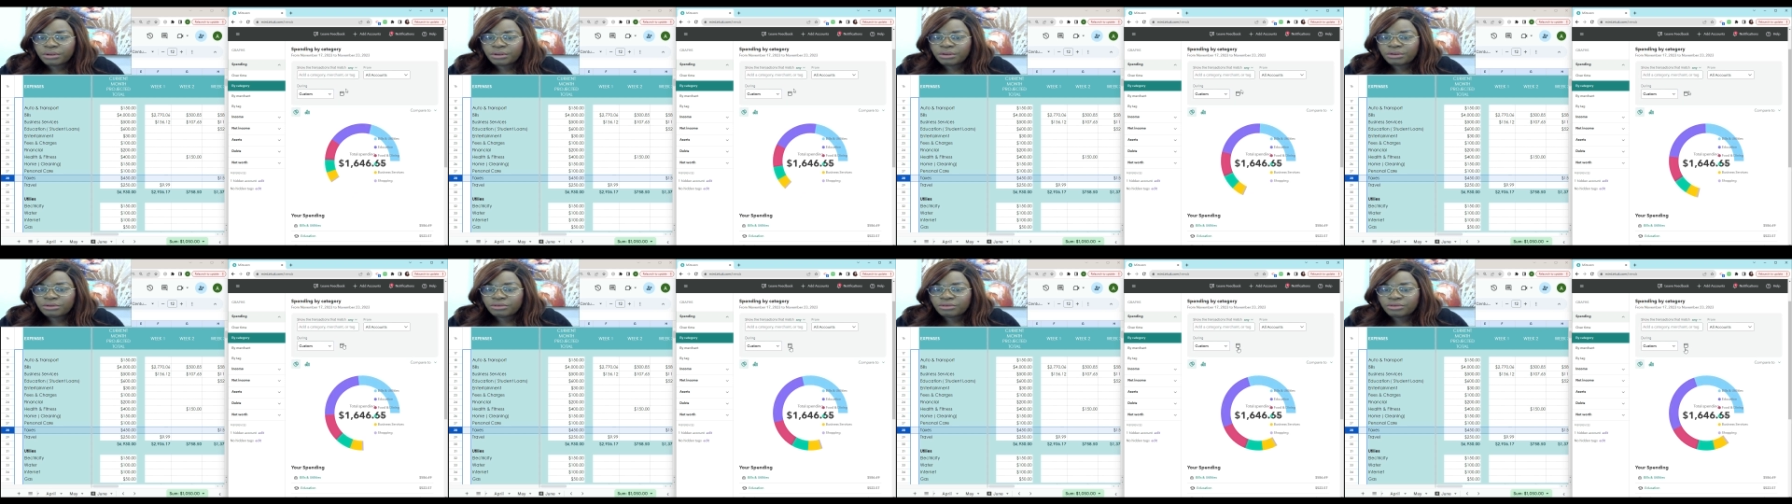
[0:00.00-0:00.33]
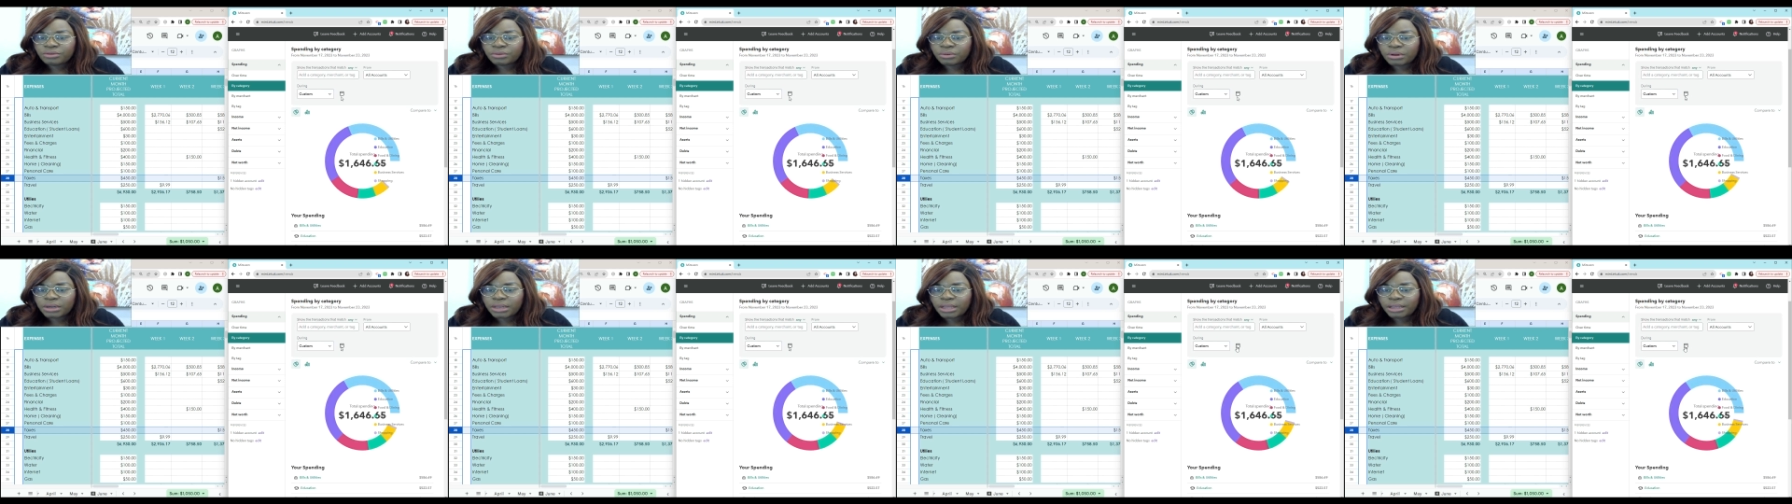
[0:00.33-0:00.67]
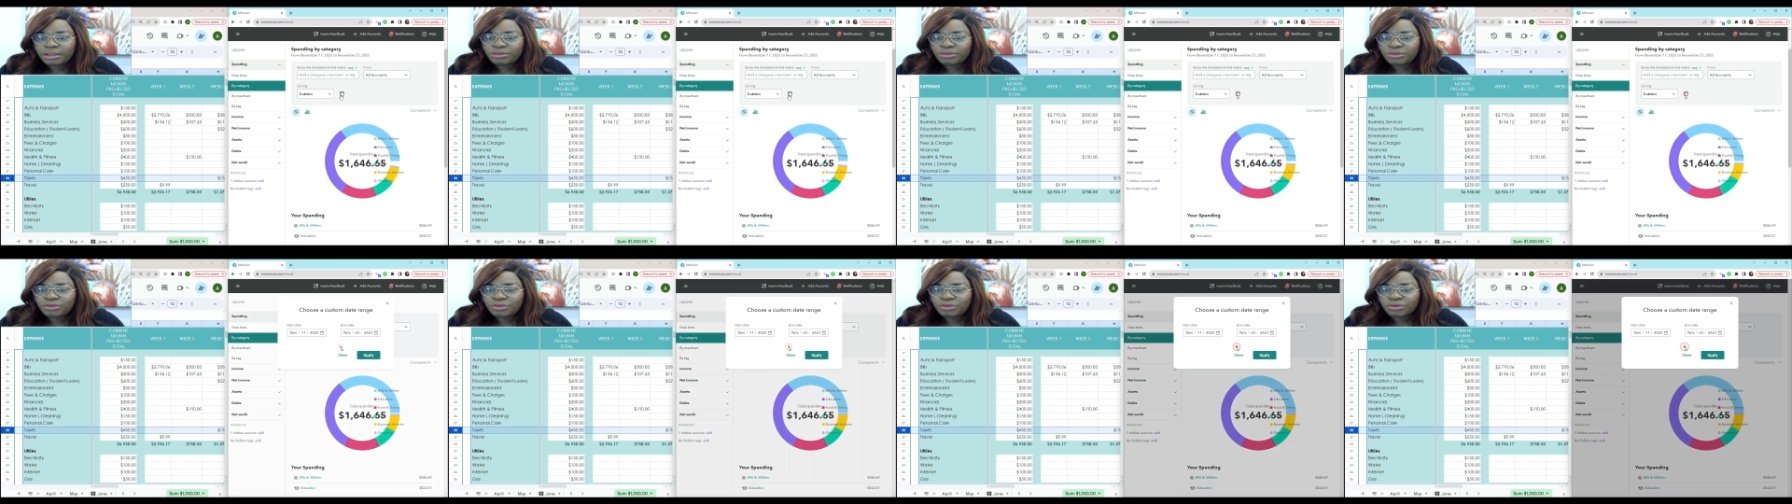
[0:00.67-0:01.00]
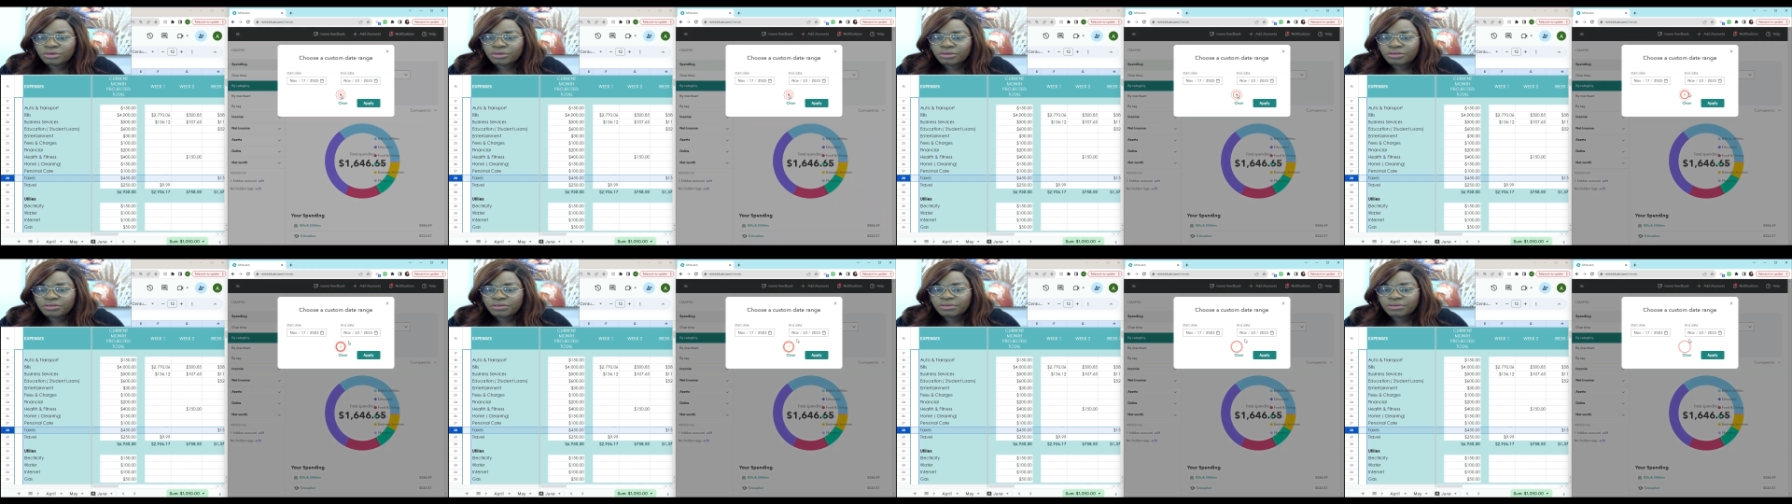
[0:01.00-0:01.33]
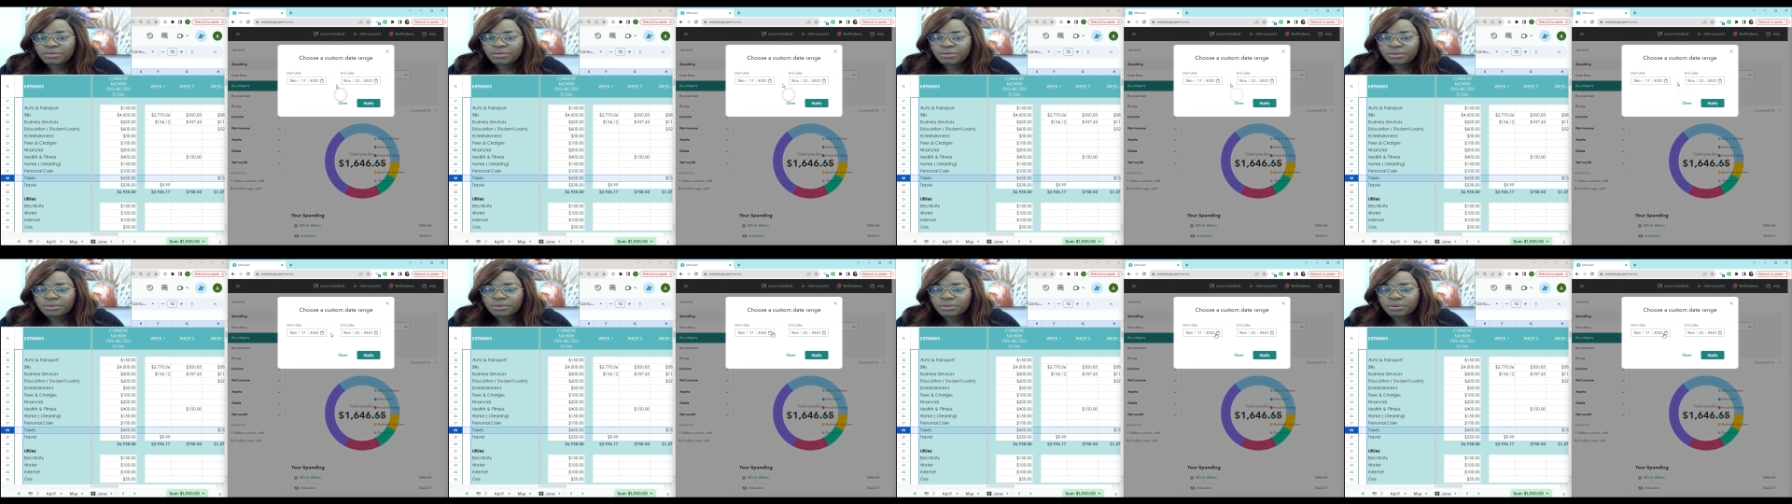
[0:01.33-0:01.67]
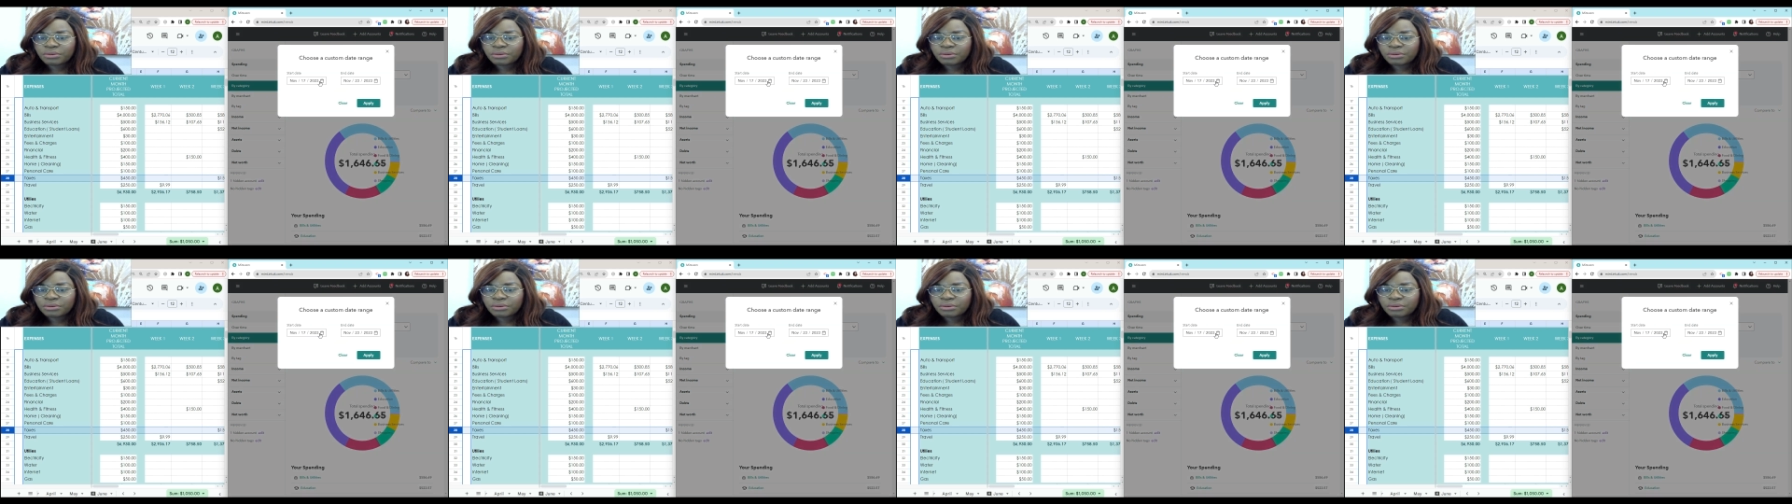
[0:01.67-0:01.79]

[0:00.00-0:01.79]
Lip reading: So let's just